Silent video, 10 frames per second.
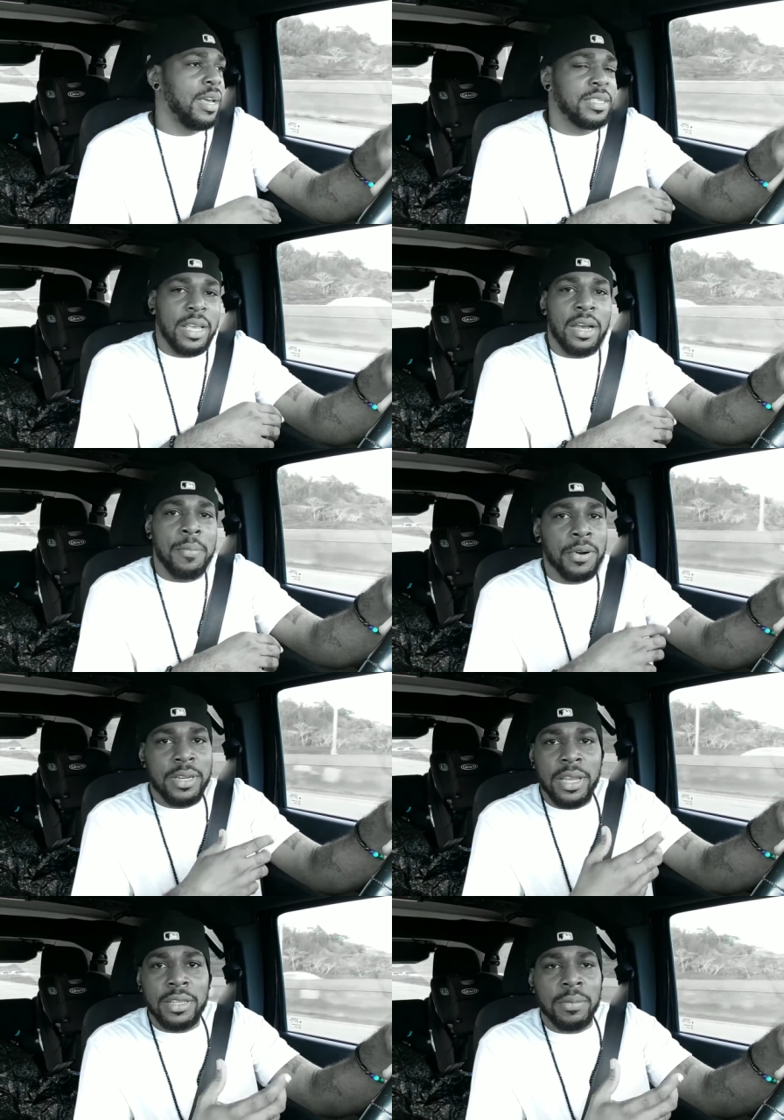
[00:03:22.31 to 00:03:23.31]
It's
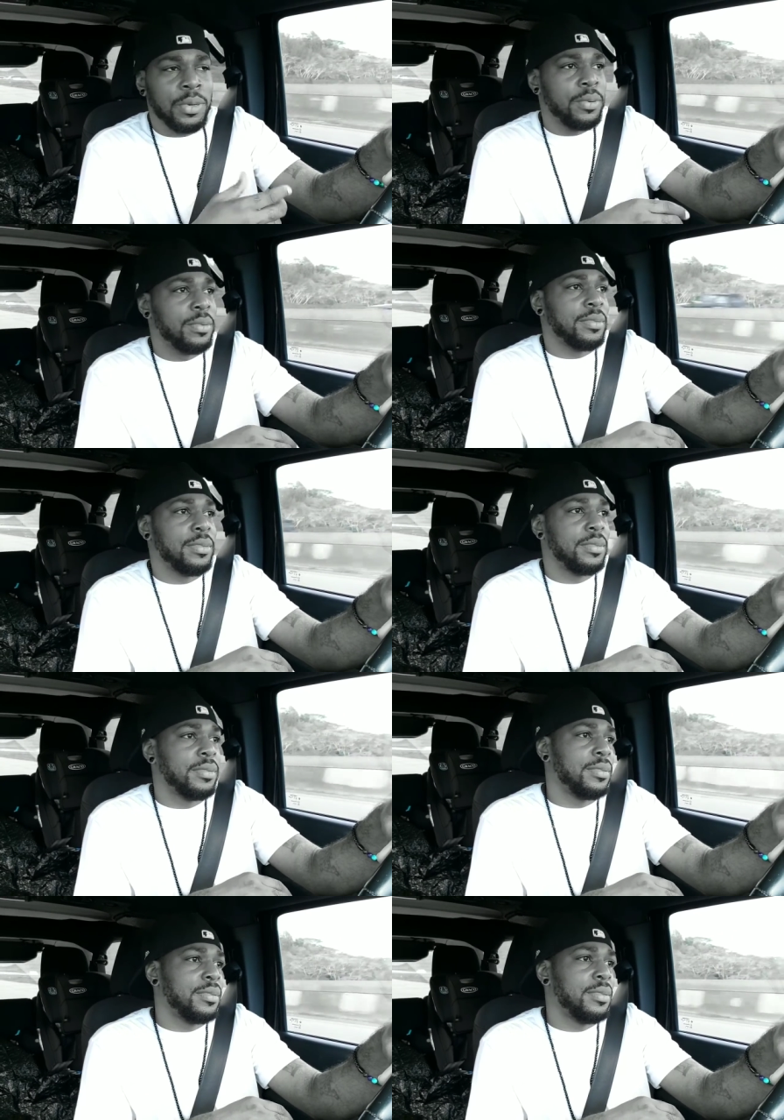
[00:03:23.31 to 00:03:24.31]
unpredictable.
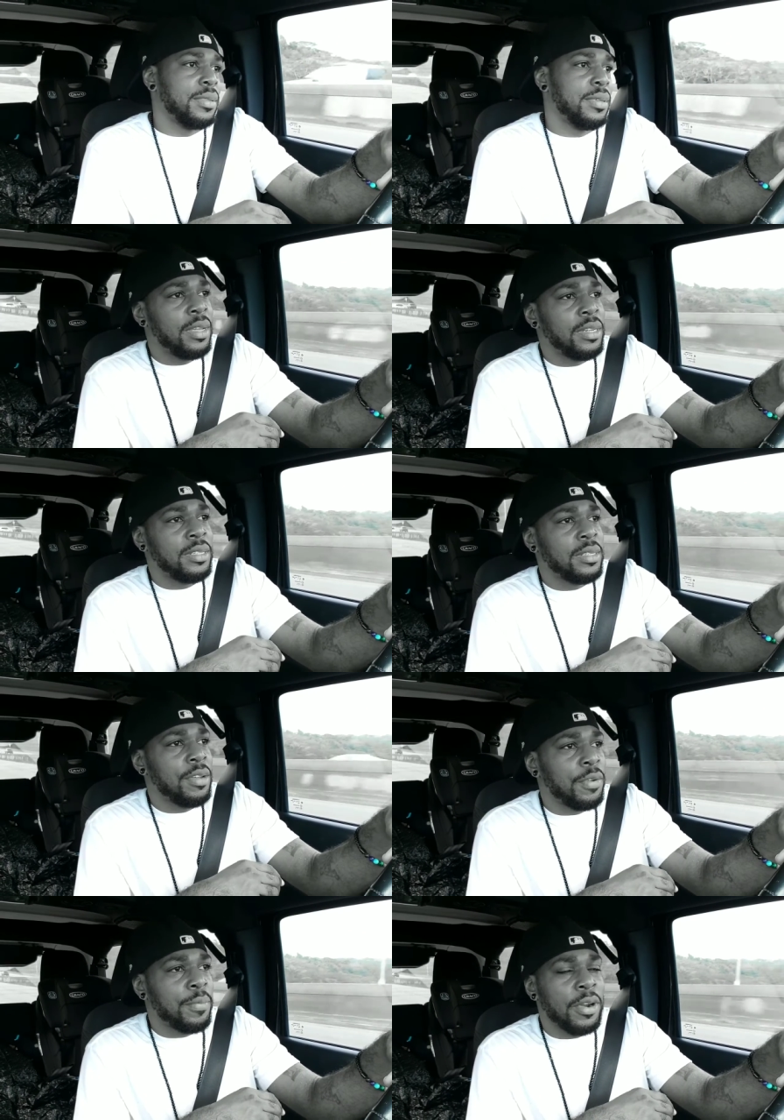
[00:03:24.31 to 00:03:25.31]
And these
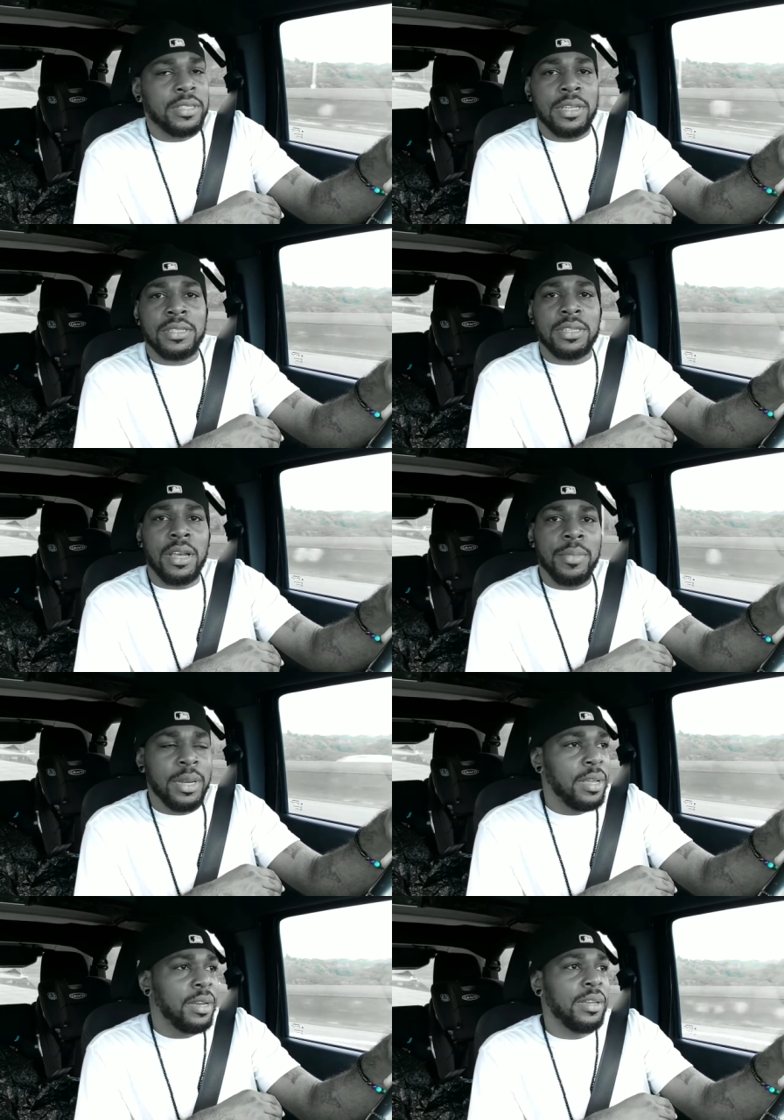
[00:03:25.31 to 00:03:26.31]
different presidents
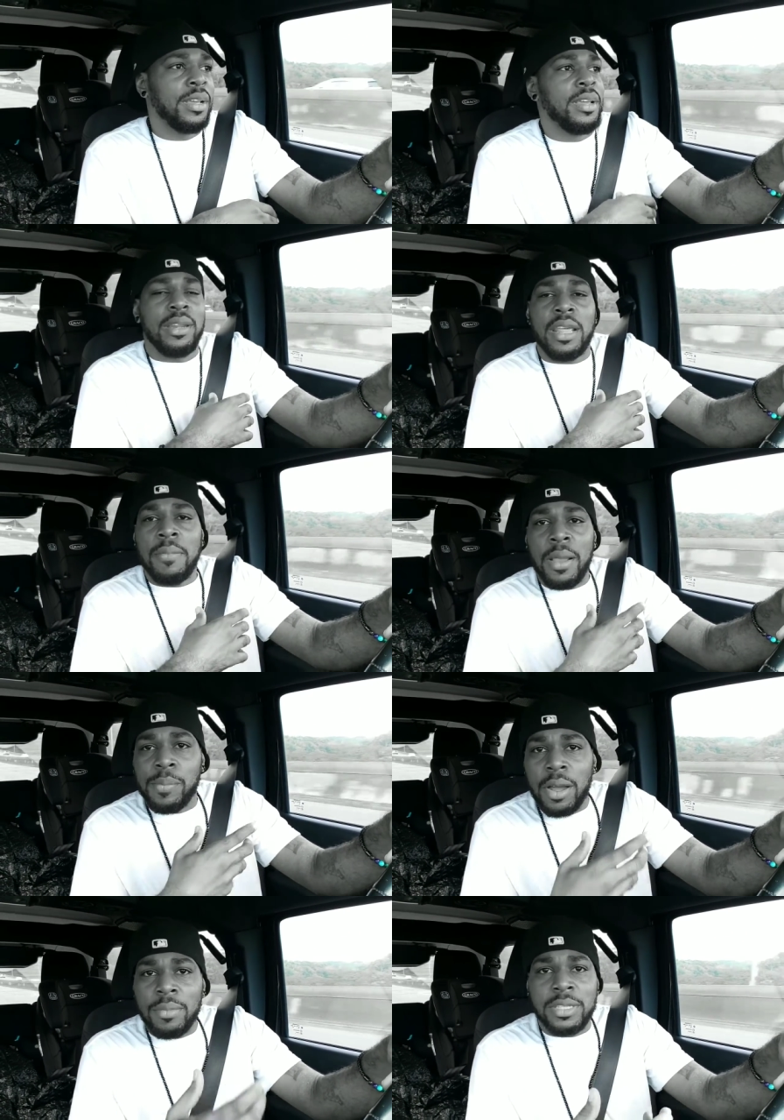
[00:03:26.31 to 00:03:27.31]
coming in, they make
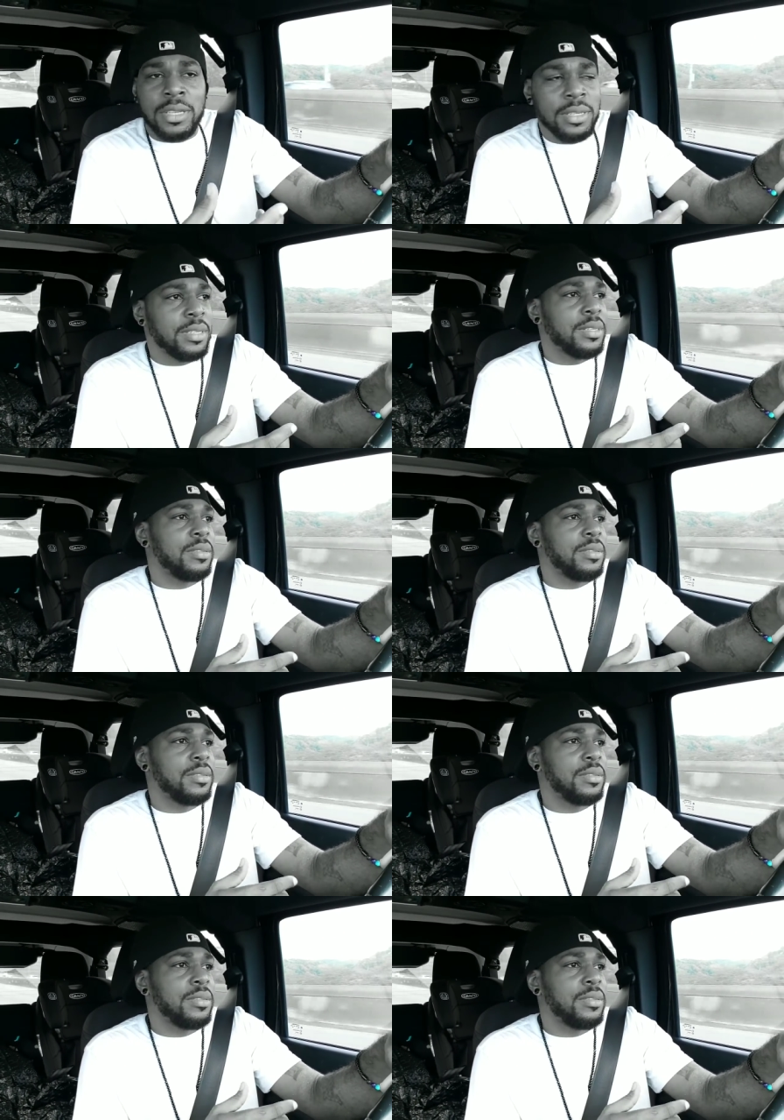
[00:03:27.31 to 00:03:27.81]
promises.